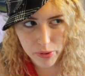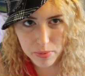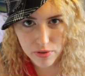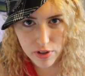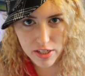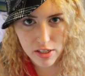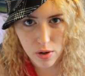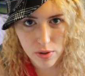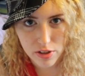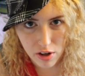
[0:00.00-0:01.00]
Don't be afraid to
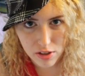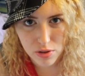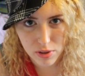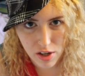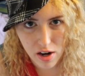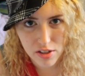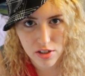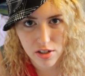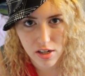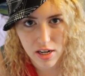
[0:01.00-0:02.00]
go and talk to a
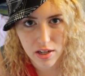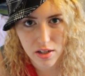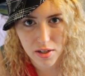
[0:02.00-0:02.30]
doctor.